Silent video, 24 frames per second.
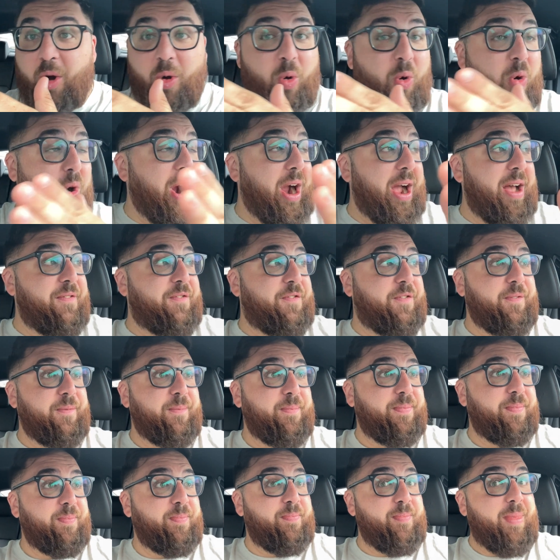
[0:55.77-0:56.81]
or I've
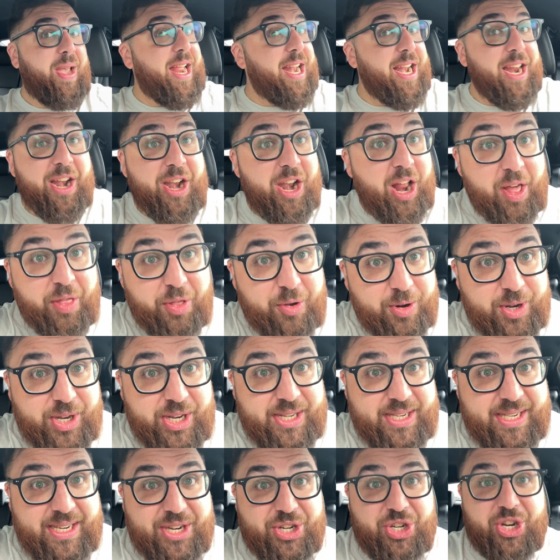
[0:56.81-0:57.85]
made another
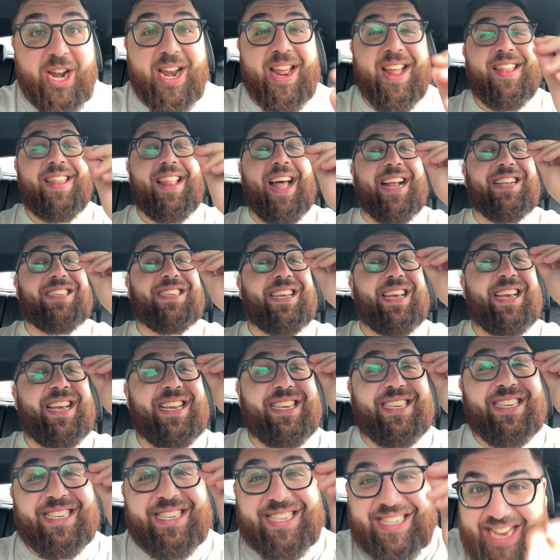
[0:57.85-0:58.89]
decision, and that's
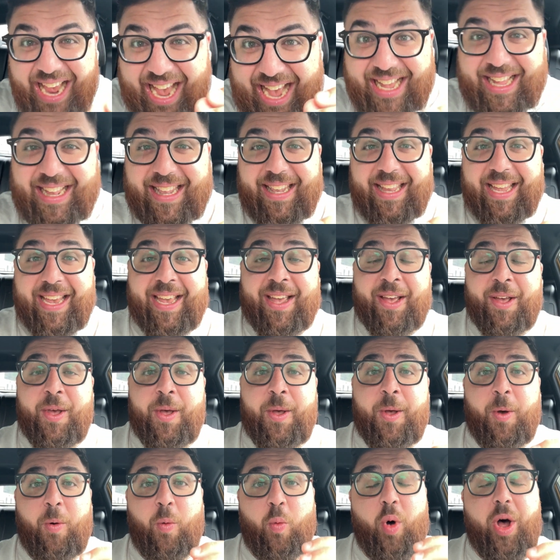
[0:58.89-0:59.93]
exactly
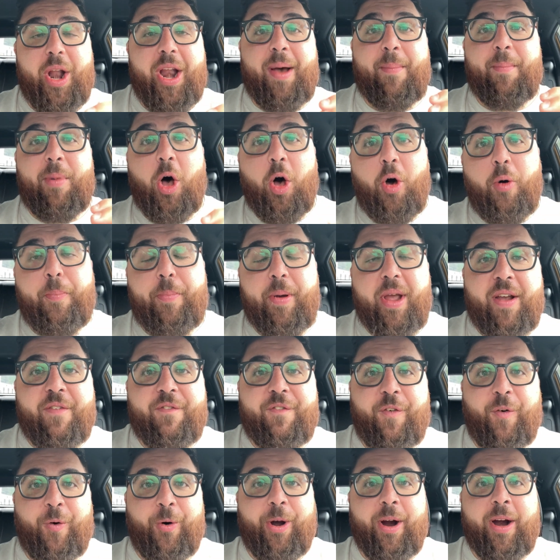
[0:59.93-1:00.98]
what I'm hoping
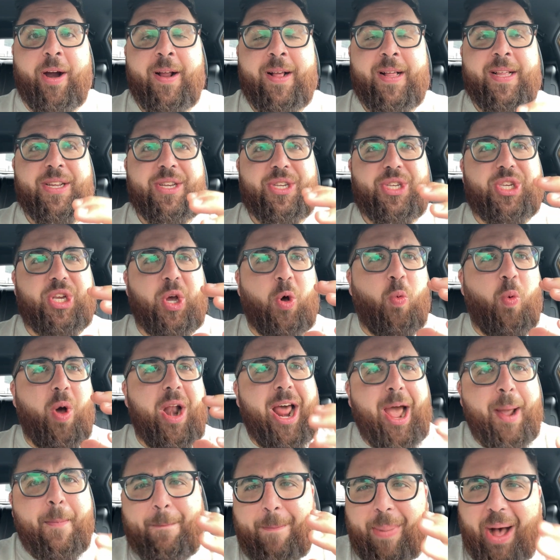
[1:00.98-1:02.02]
for. So when
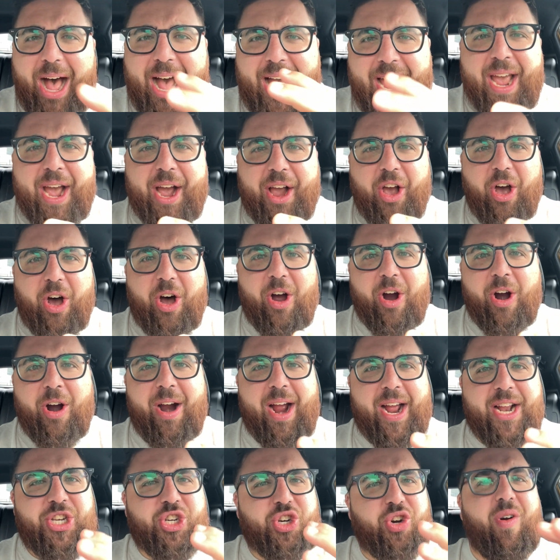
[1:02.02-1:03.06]
I buy a car,
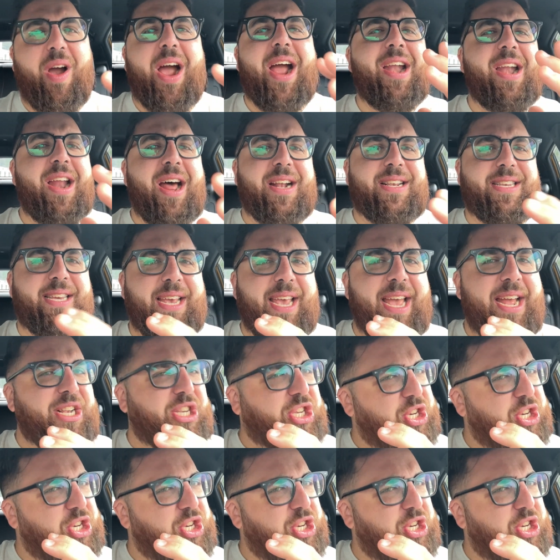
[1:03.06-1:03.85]
I try not to get